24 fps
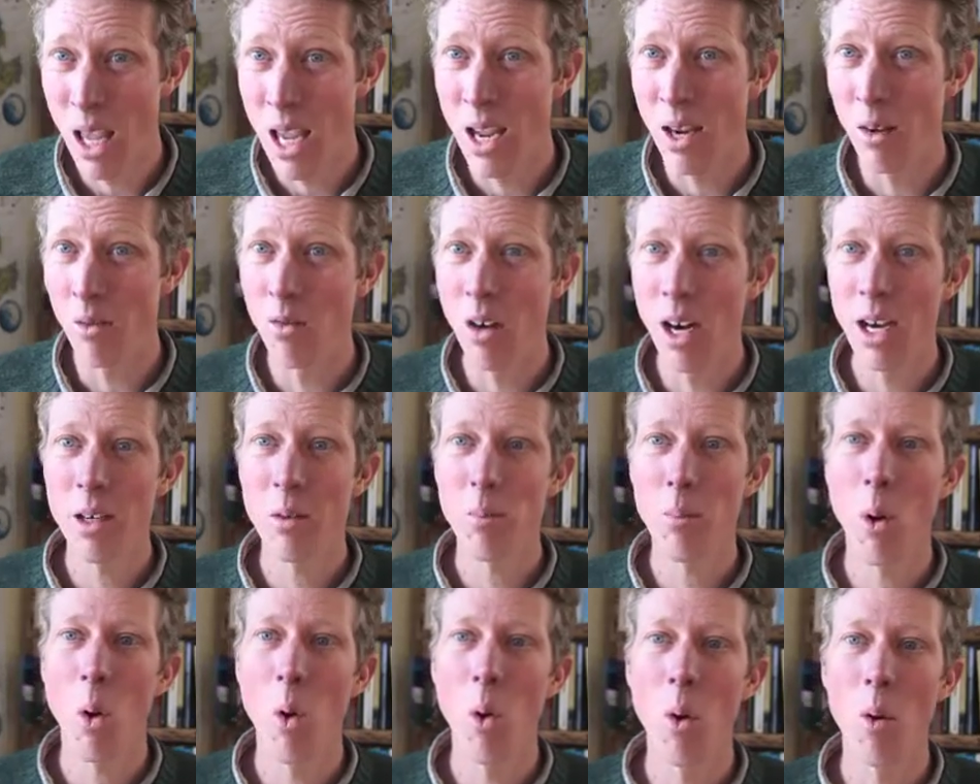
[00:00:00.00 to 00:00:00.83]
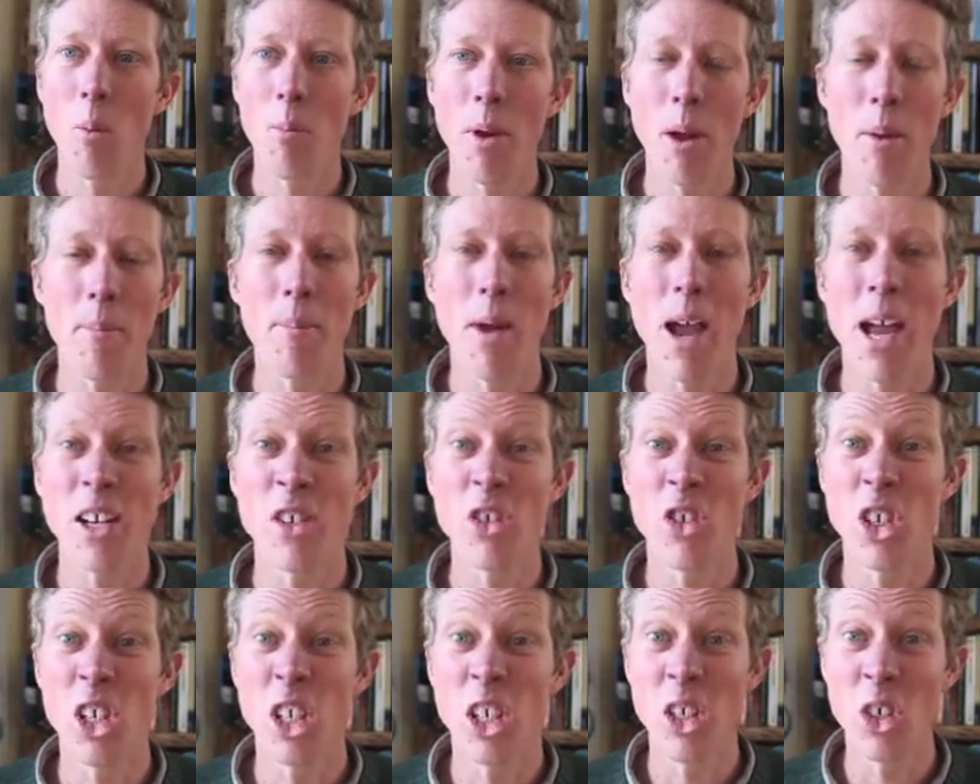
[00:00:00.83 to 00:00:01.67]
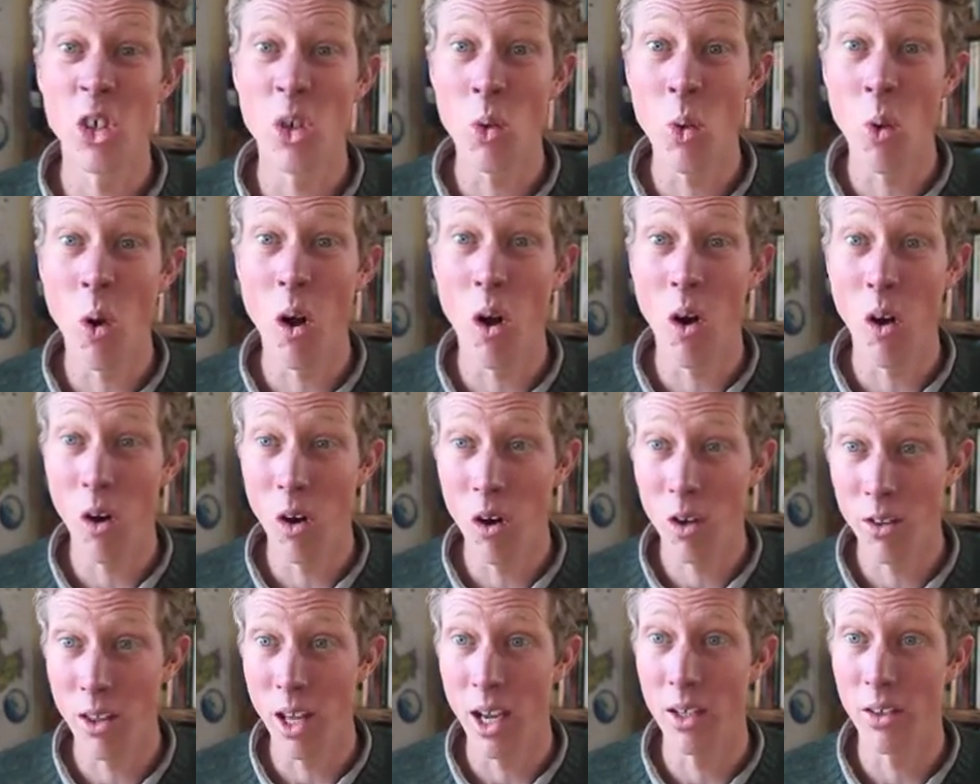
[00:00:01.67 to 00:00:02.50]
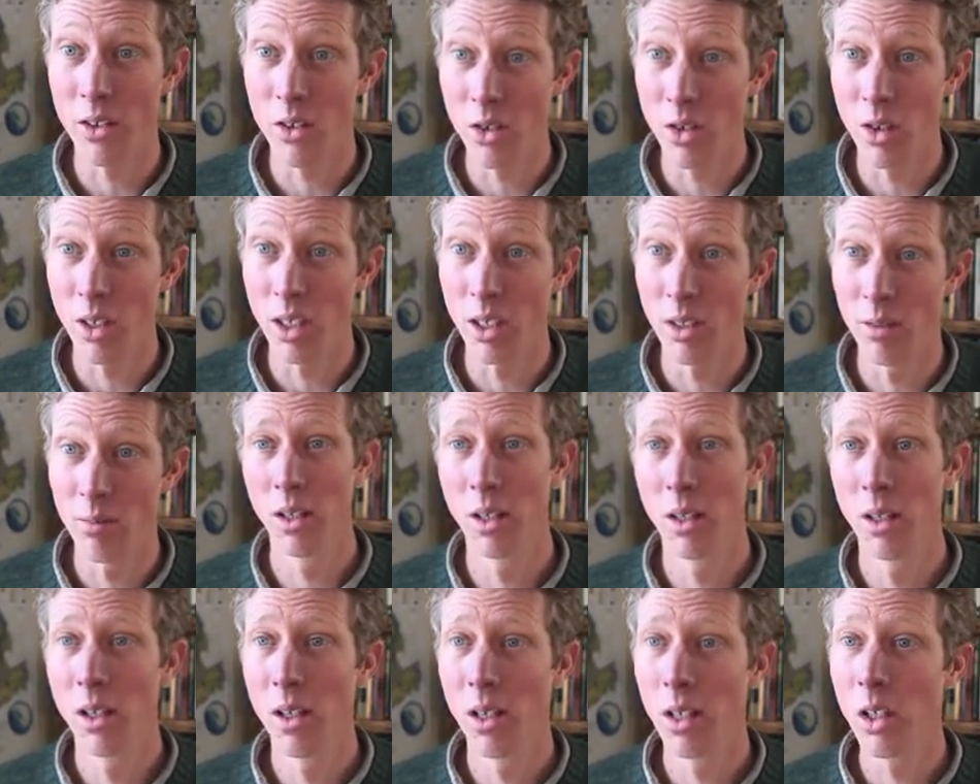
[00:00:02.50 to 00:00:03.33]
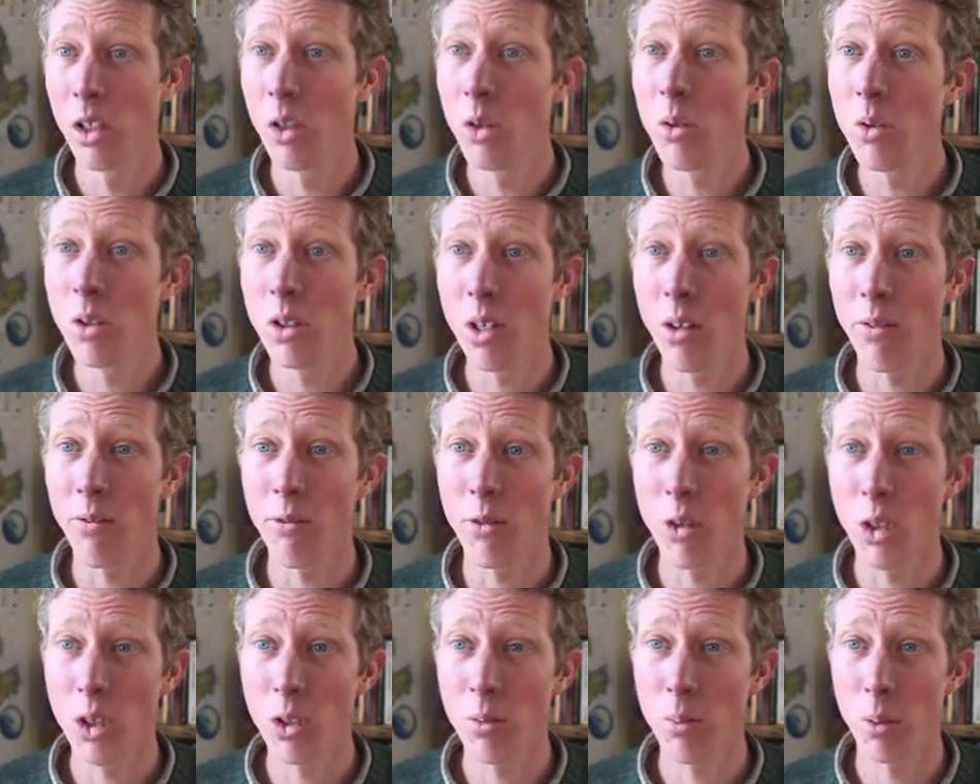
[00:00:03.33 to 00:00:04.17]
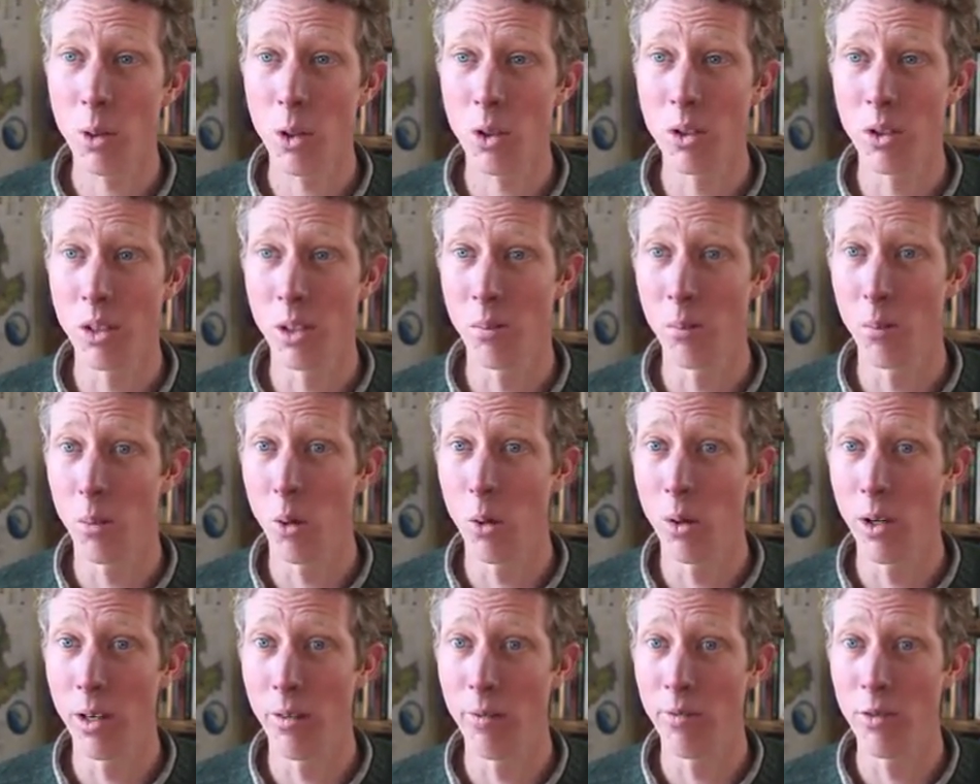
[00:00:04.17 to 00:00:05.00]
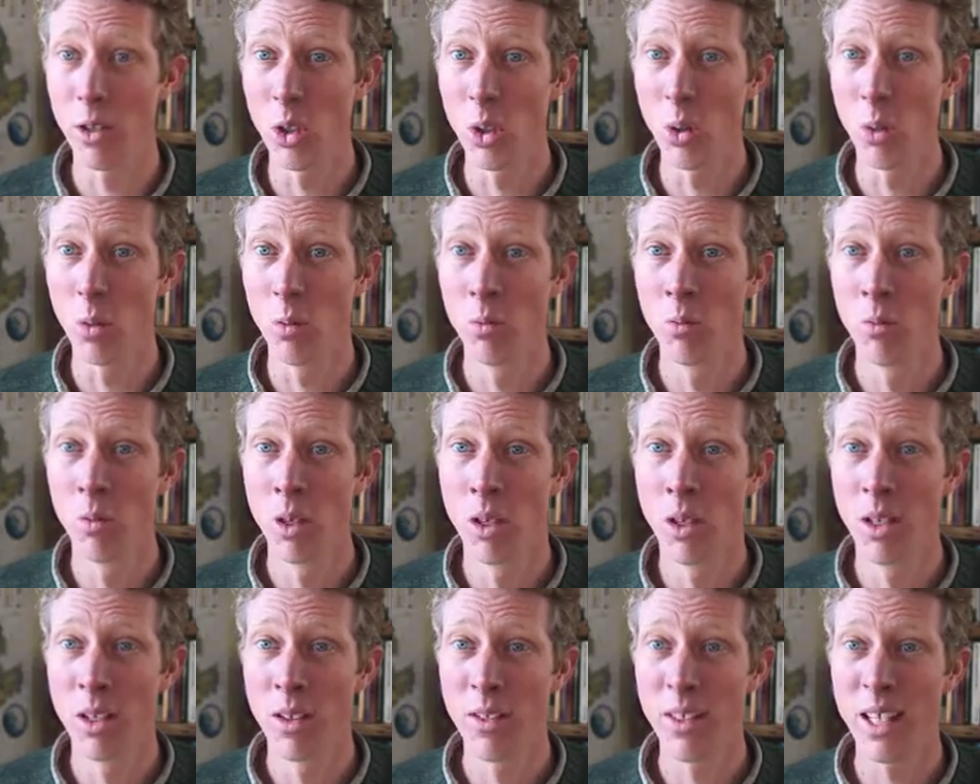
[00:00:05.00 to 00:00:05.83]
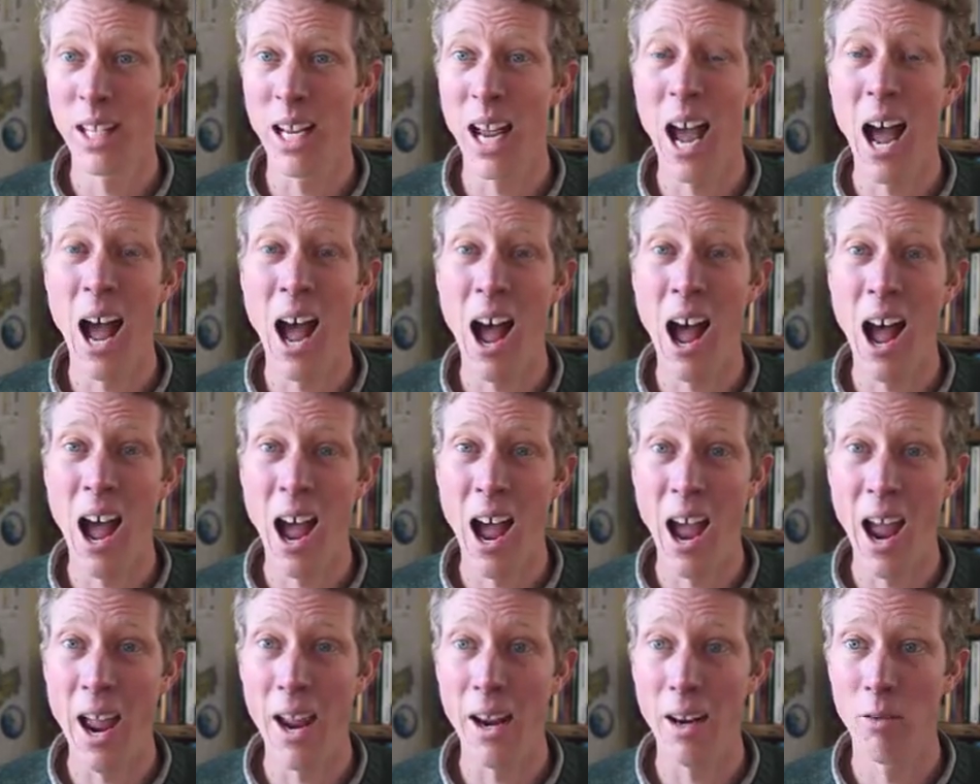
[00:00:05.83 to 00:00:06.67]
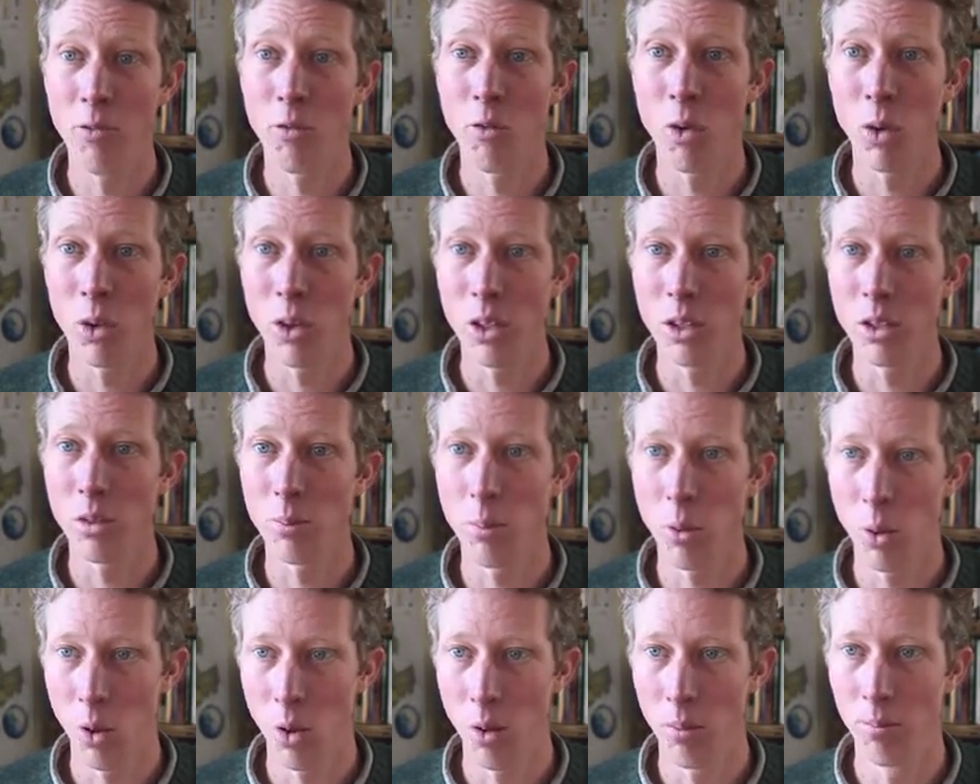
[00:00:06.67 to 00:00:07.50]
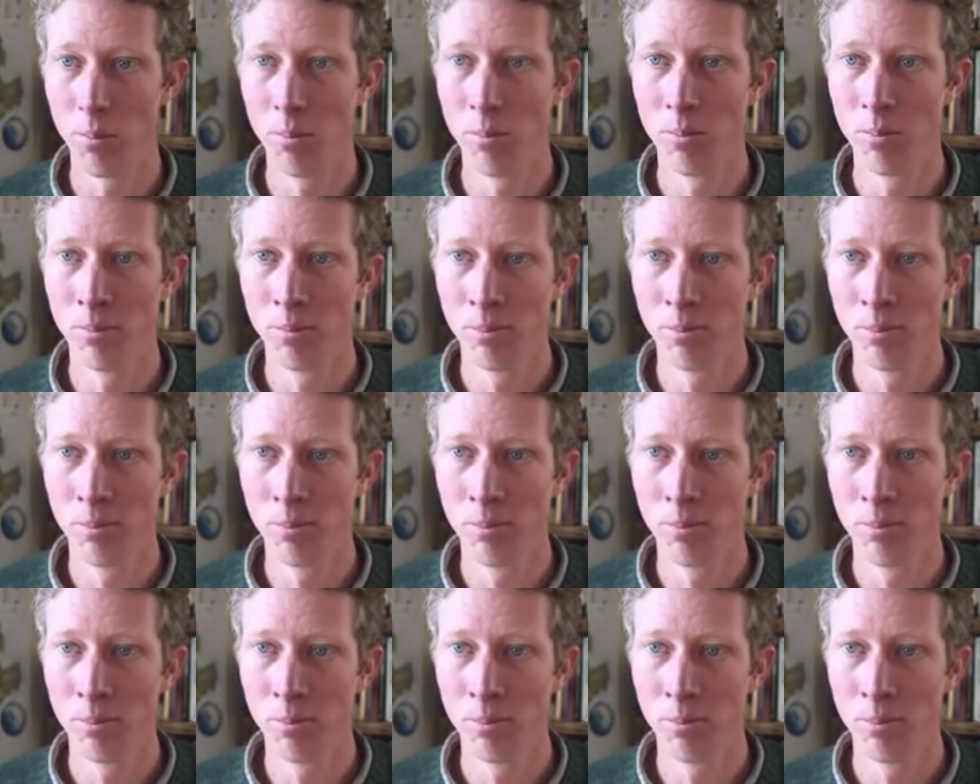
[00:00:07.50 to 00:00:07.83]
and write a poem imagining you are that tree. Use the first person point of view, the I, for this poem.